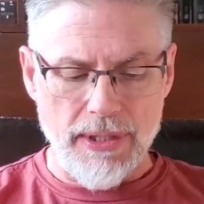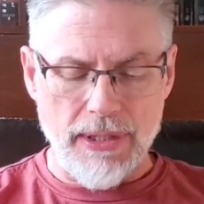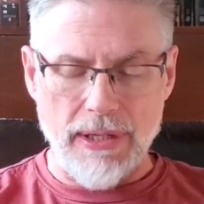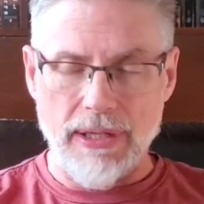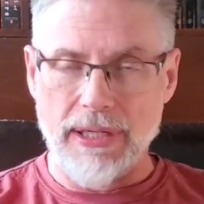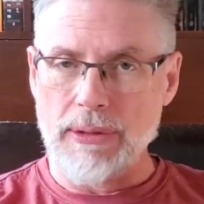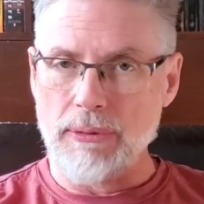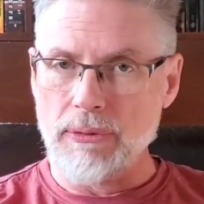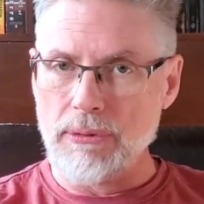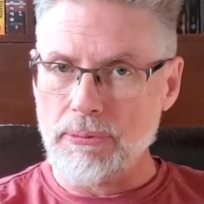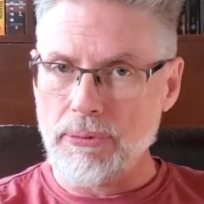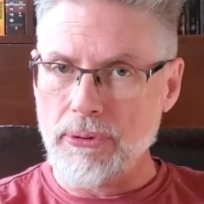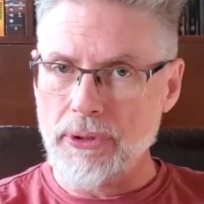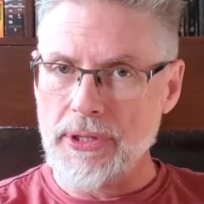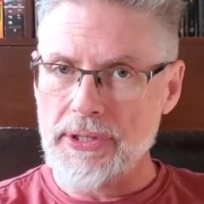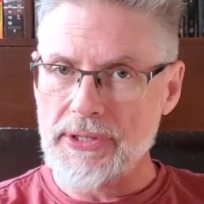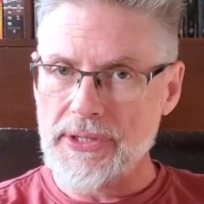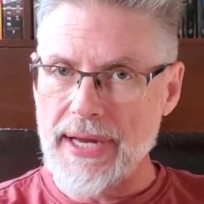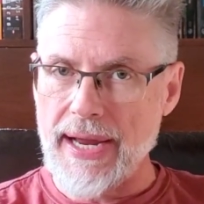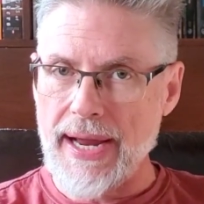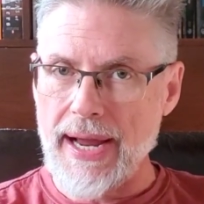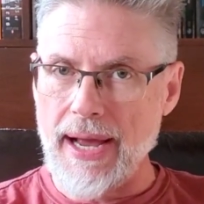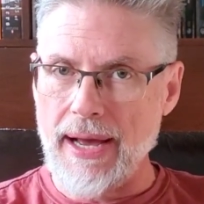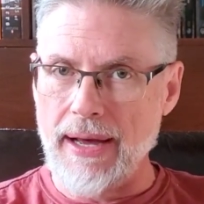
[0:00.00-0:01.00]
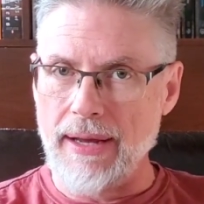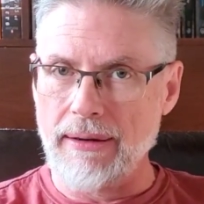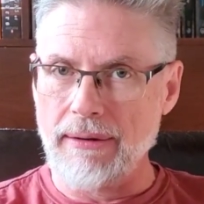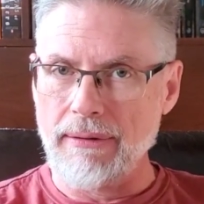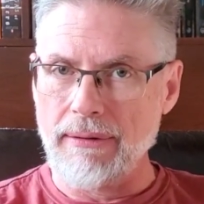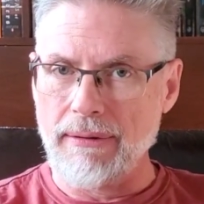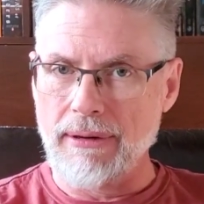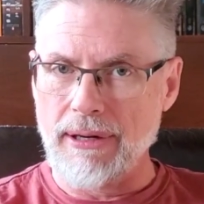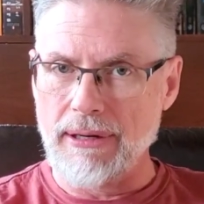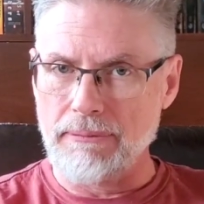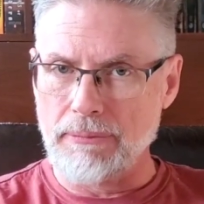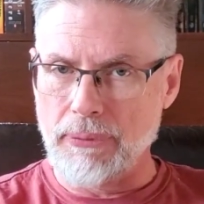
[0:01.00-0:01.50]
and he would put his hand
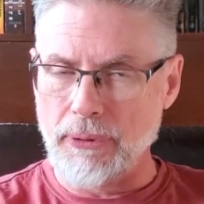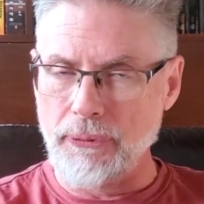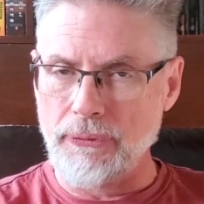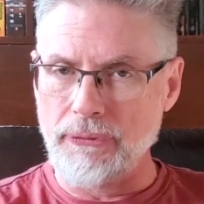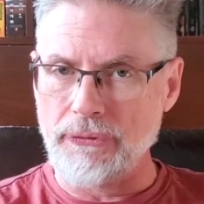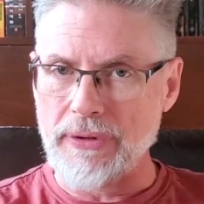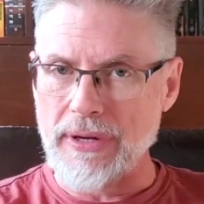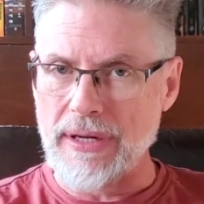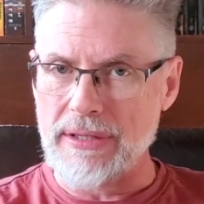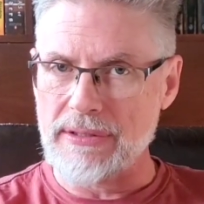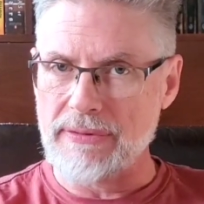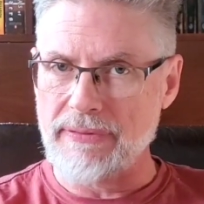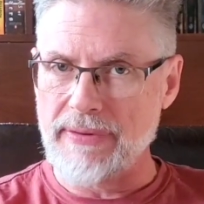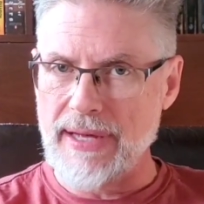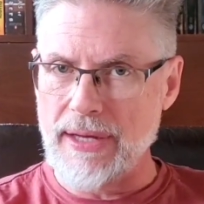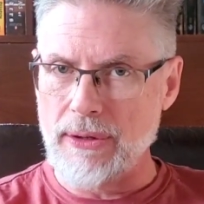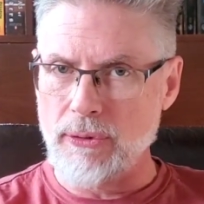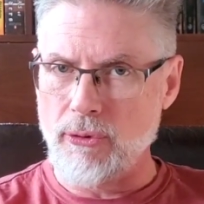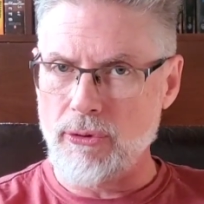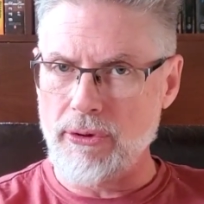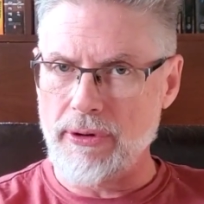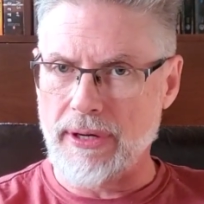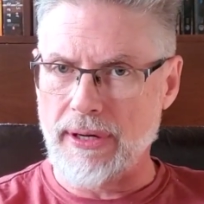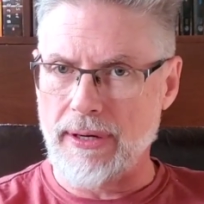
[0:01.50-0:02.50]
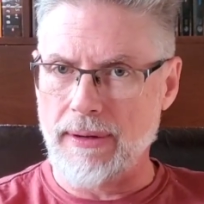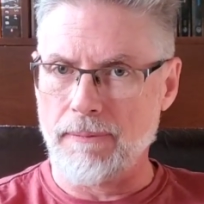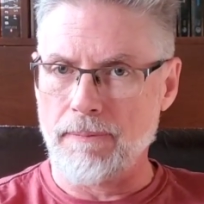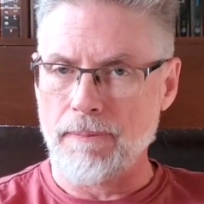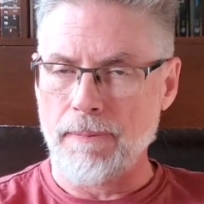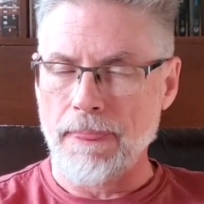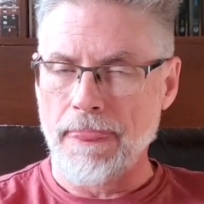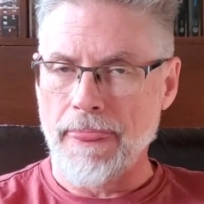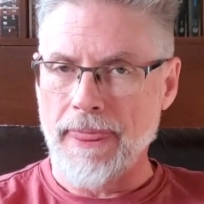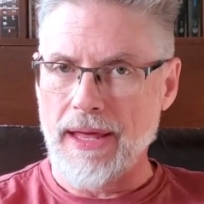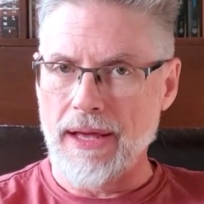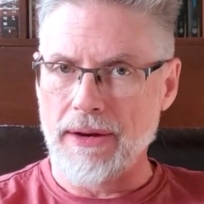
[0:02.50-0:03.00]
on both sides of that organ
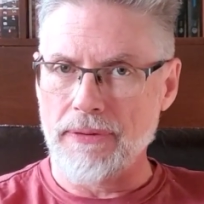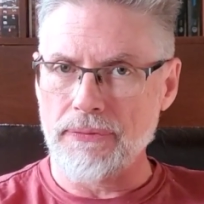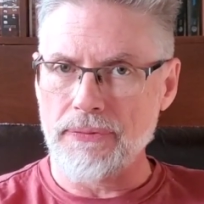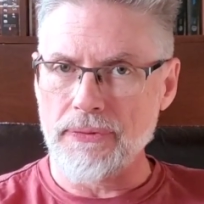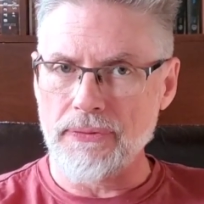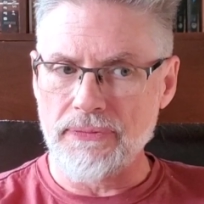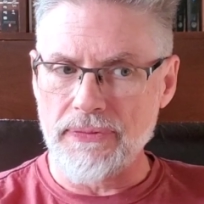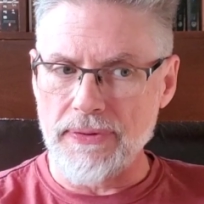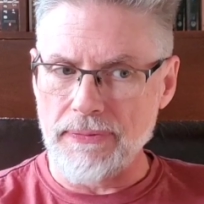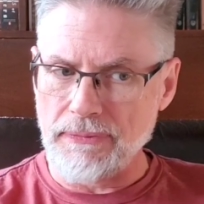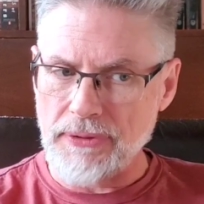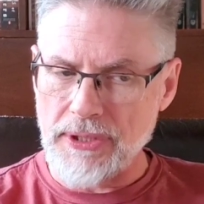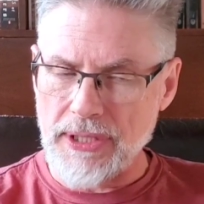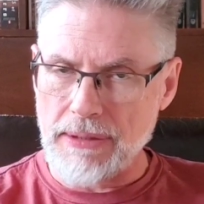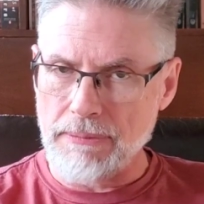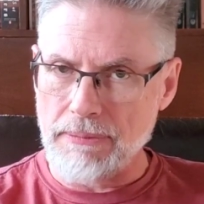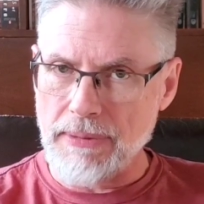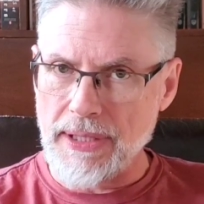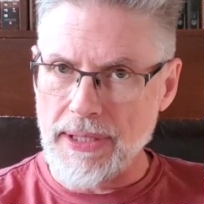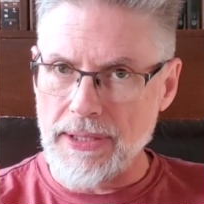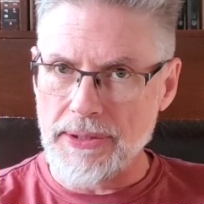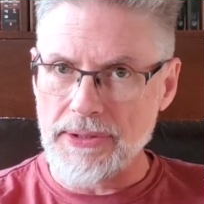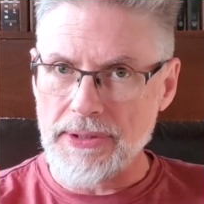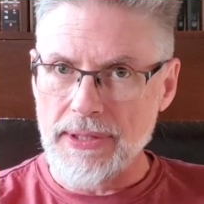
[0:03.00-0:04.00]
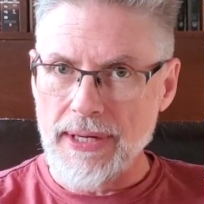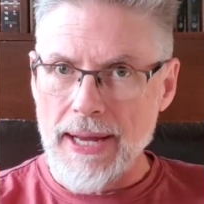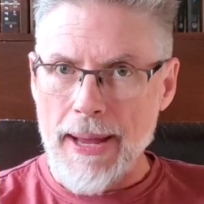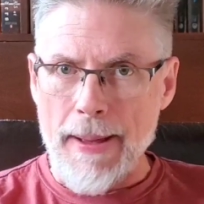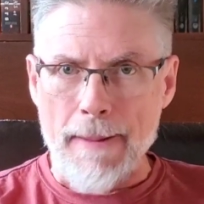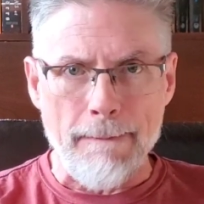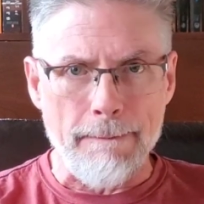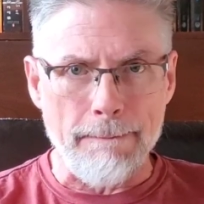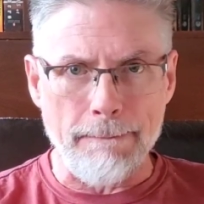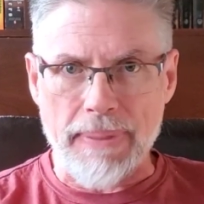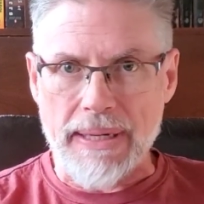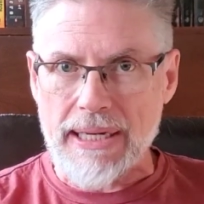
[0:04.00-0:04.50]
and for 15 minutes
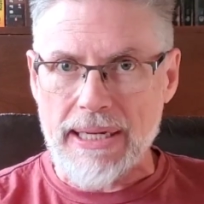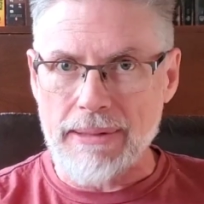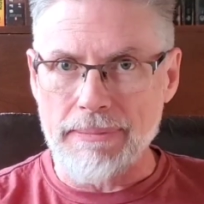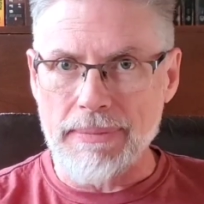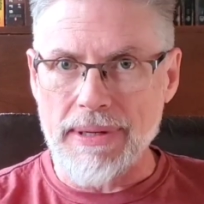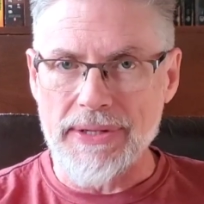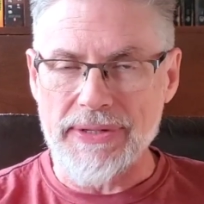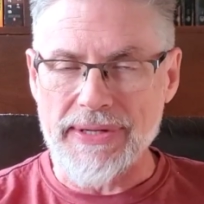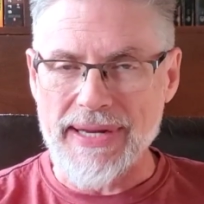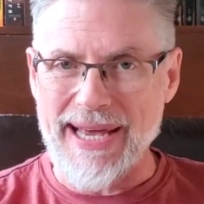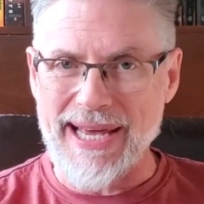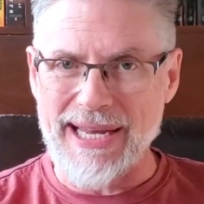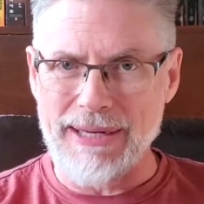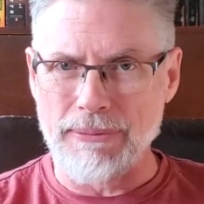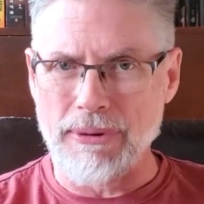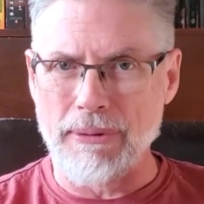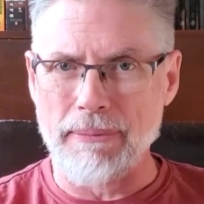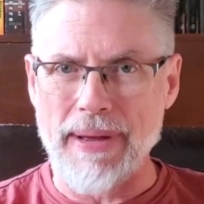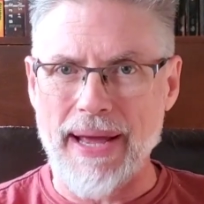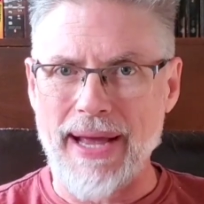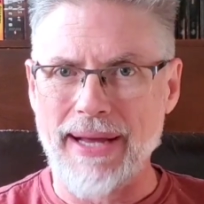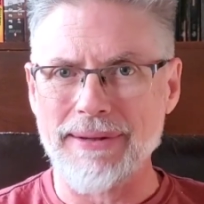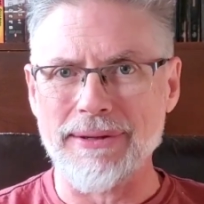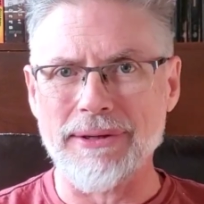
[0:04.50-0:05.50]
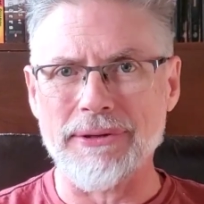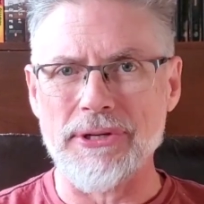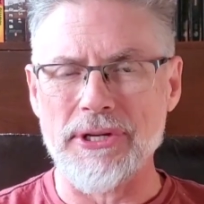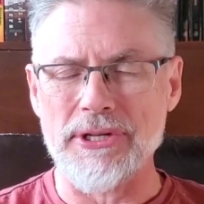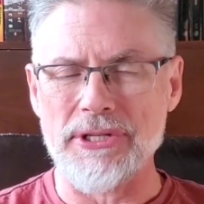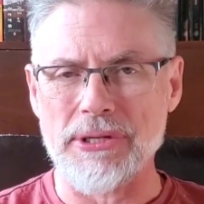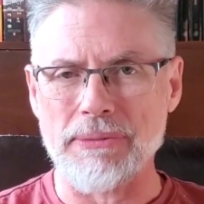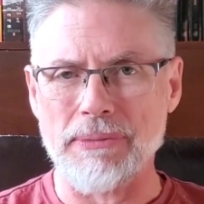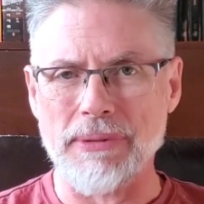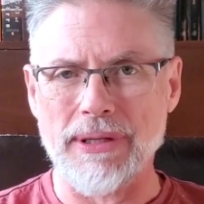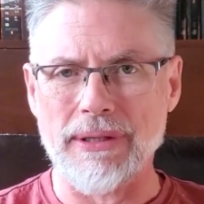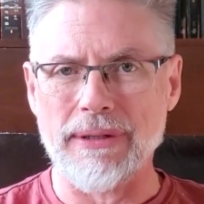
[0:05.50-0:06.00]
beam his animal
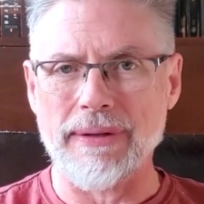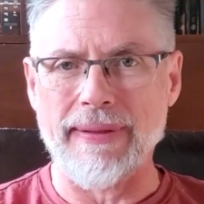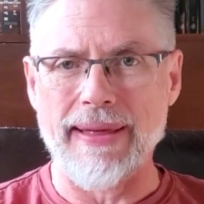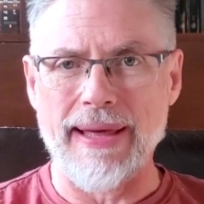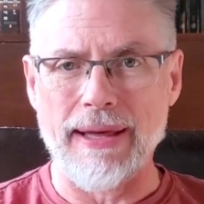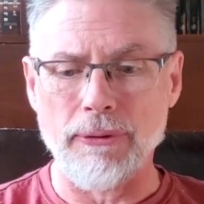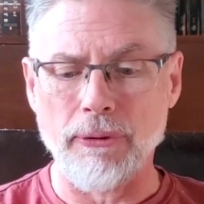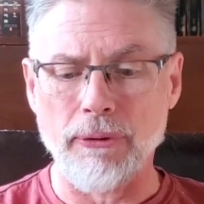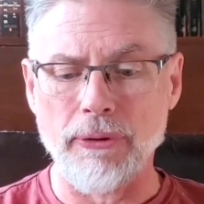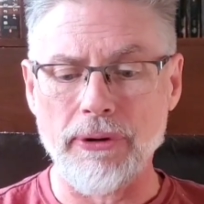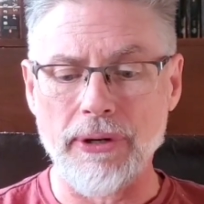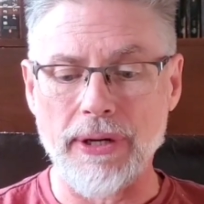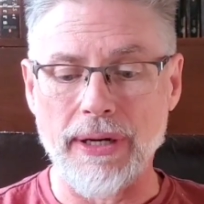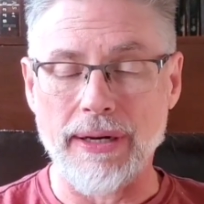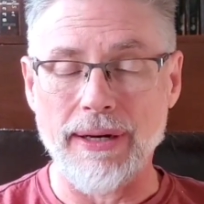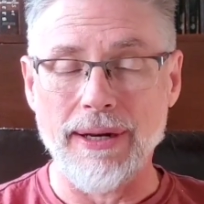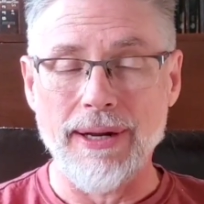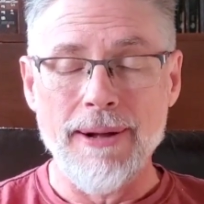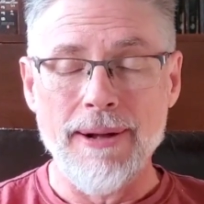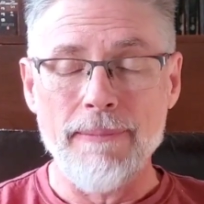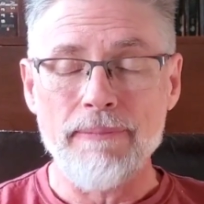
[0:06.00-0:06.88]
magnetism into that organ.